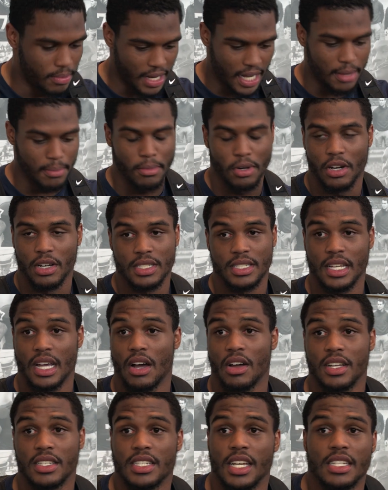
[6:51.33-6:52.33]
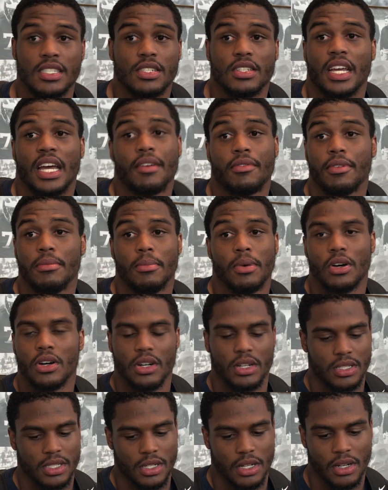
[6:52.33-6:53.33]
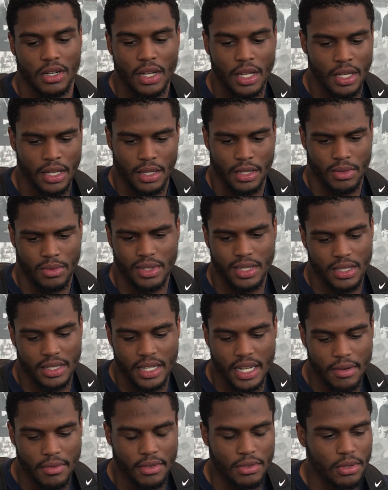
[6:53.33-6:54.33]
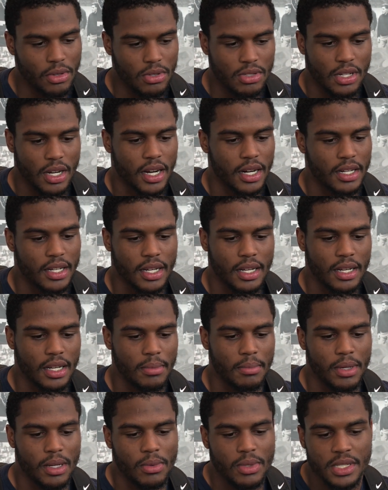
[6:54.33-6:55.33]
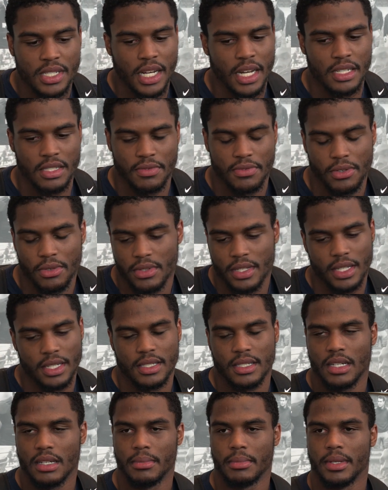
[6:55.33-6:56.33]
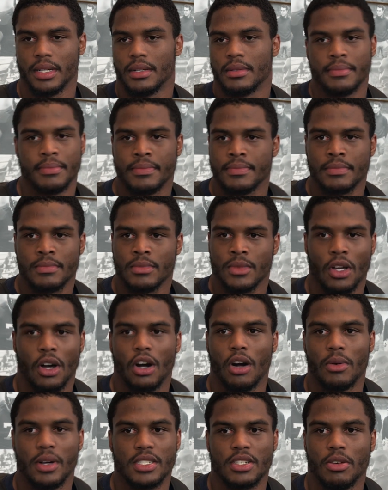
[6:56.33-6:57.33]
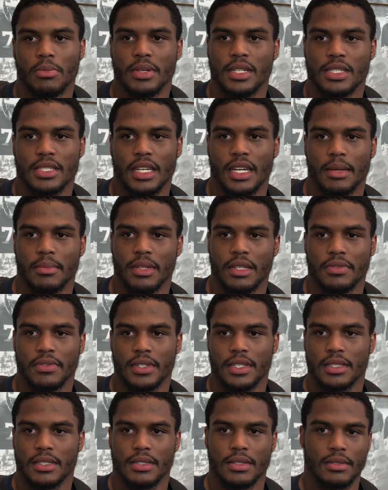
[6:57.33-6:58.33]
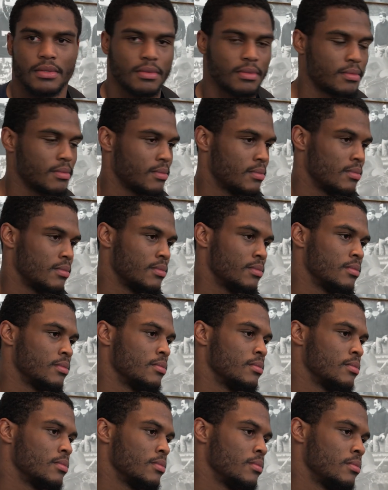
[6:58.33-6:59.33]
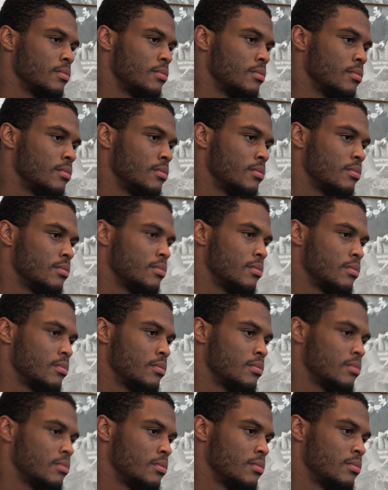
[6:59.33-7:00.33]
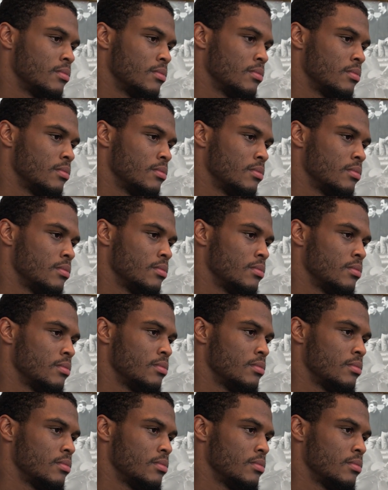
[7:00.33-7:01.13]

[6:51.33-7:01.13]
batting balls down, contesting every ball. So we never lose our identity, but we changed a few things up, but always going to be the same defense. Do you guys ever talk about those last two games